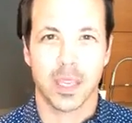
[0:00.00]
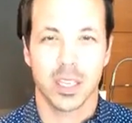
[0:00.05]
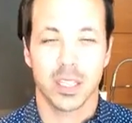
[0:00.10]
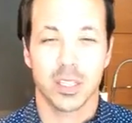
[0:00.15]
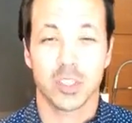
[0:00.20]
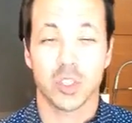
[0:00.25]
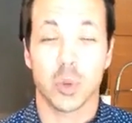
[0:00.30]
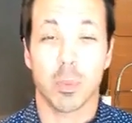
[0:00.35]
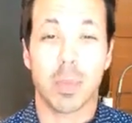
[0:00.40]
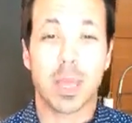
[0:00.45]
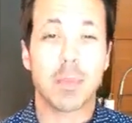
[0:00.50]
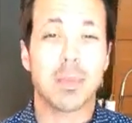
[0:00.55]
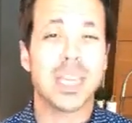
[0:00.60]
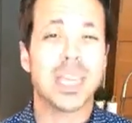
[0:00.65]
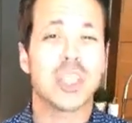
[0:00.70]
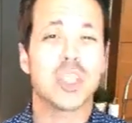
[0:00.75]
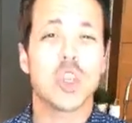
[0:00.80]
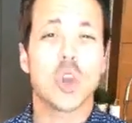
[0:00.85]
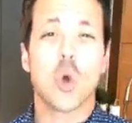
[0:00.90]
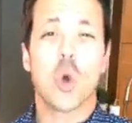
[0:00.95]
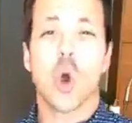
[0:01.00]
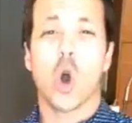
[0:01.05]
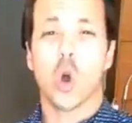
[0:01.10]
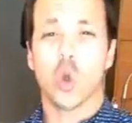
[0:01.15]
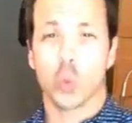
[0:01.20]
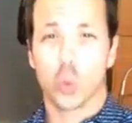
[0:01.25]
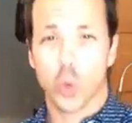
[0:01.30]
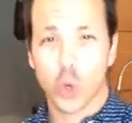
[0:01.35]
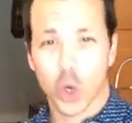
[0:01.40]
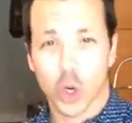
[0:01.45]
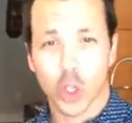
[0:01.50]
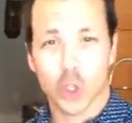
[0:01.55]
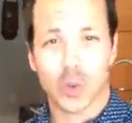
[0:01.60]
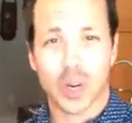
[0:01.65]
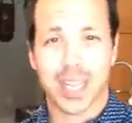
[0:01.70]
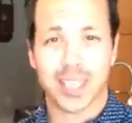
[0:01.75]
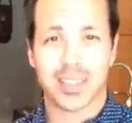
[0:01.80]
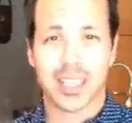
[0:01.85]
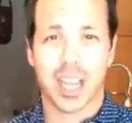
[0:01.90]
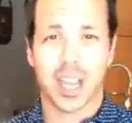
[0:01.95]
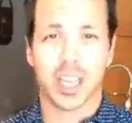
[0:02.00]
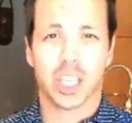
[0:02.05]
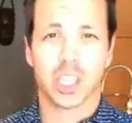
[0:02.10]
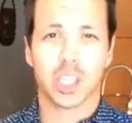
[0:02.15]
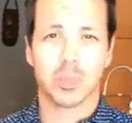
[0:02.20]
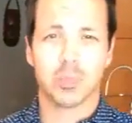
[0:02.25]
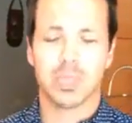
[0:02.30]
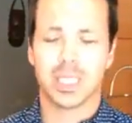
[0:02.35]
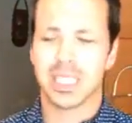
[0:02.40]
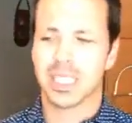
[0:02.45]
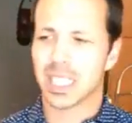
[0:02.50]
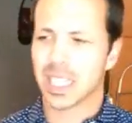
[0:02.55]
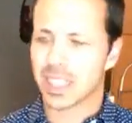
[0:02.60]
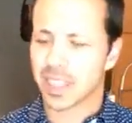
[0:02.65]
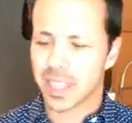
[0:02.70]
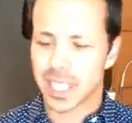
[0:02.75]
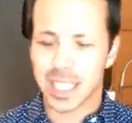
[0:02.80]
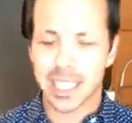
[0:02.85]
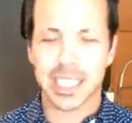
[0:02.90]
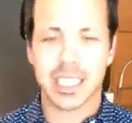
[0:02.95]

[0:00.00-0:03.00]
So maybe in your own work right now, it could be like